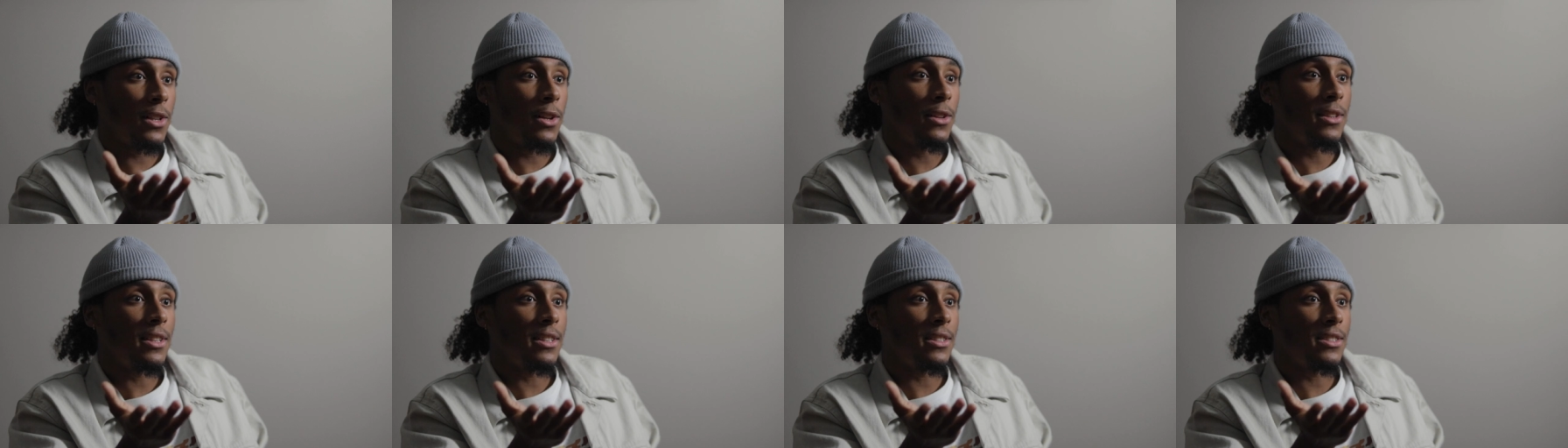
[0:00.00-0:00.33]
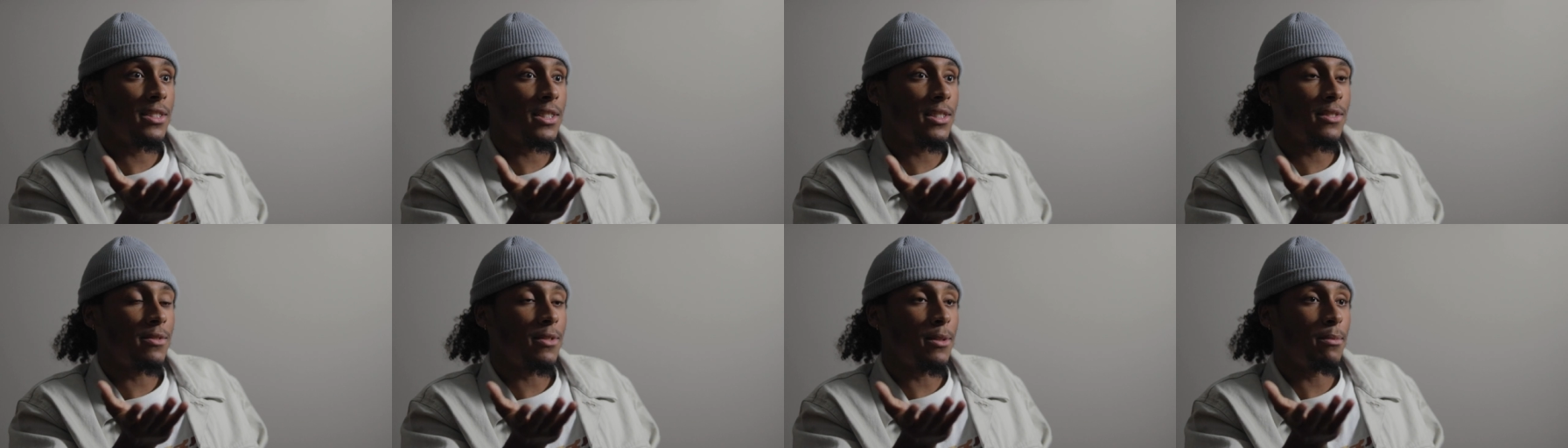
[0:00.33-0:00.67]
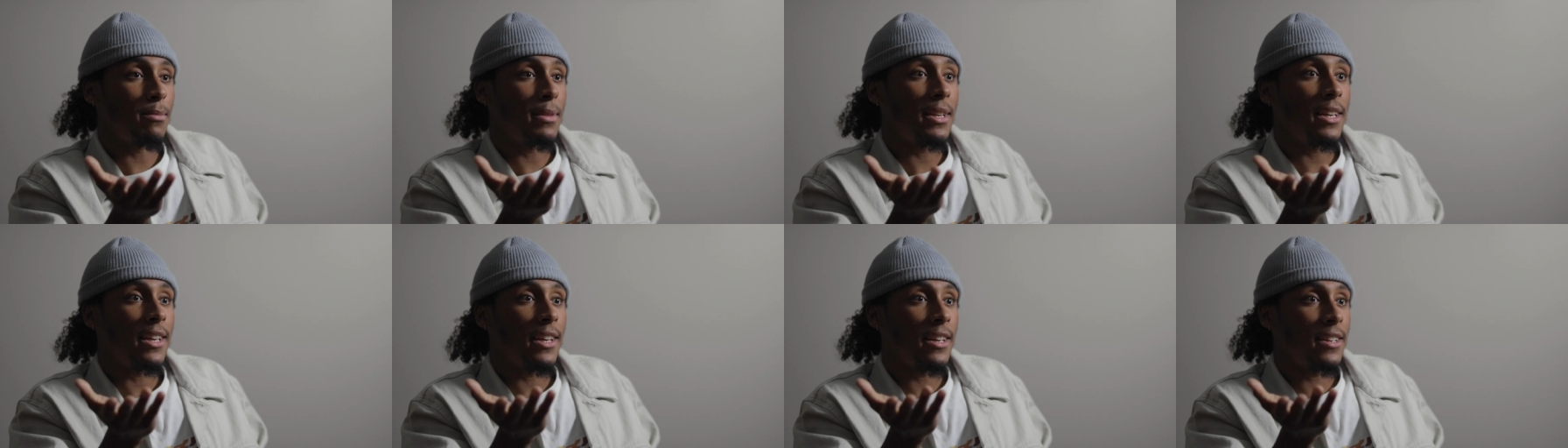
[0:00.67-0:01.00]
clothing
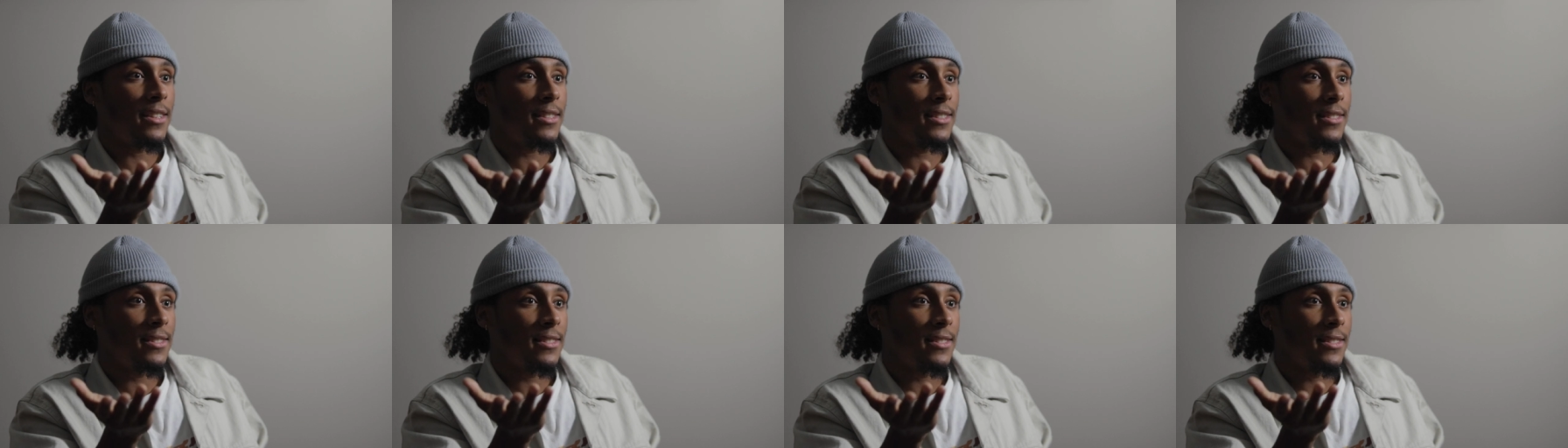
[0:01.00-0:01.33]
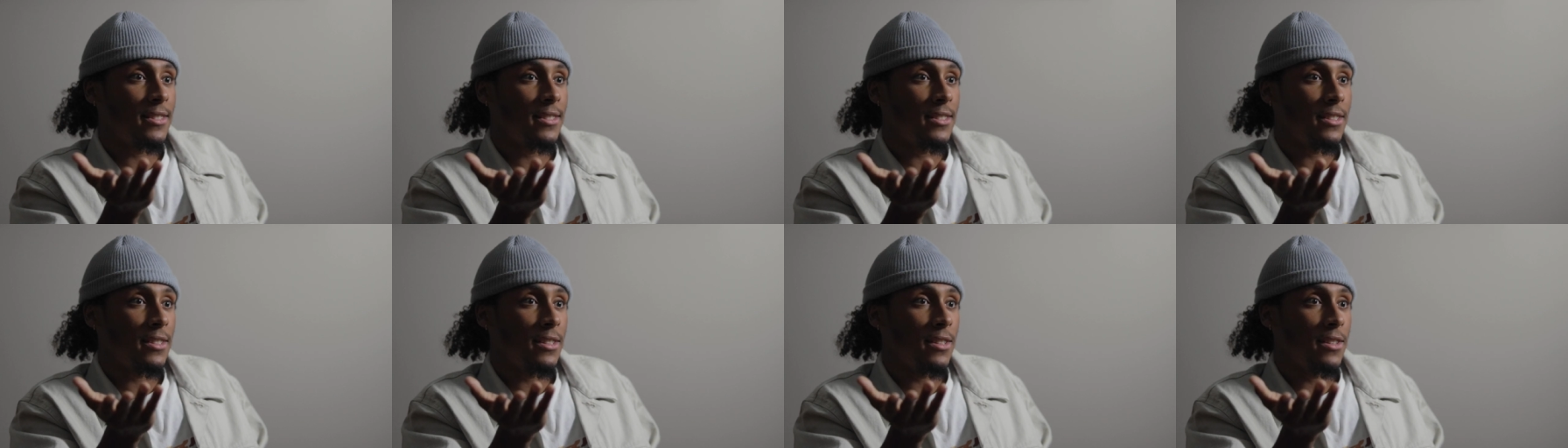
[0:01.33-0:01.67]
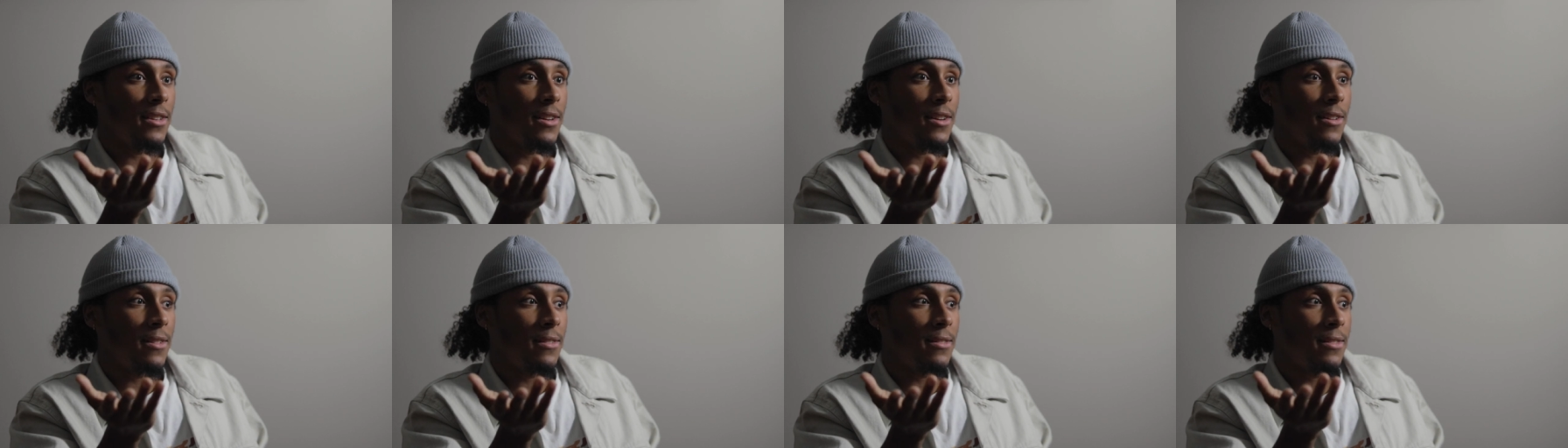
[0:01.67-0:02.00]
just for me,
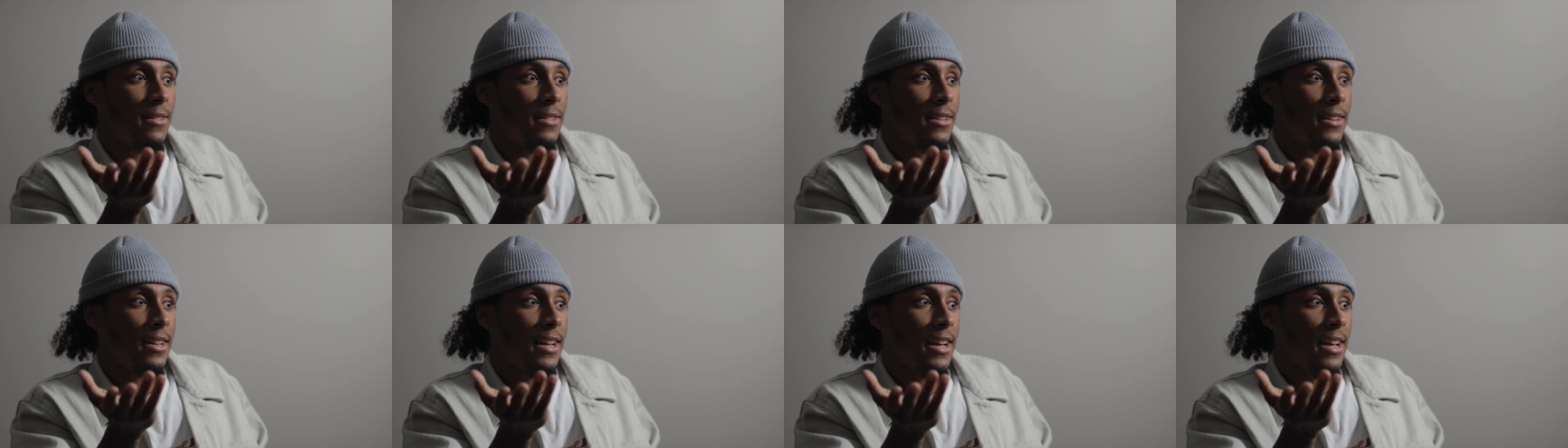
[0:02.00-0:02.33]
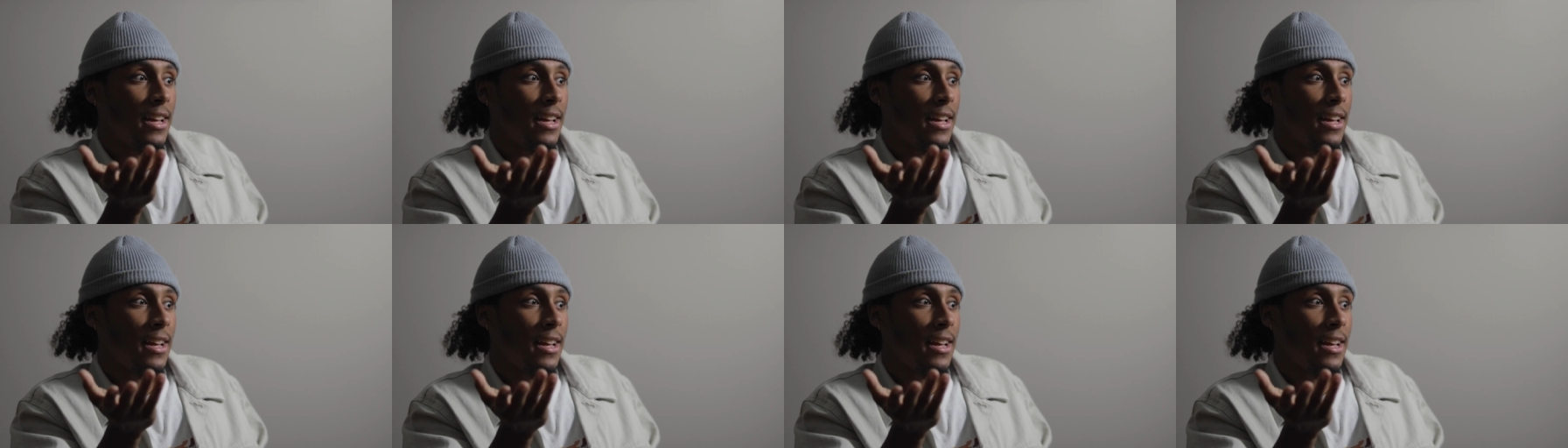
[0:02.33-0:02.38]
you know,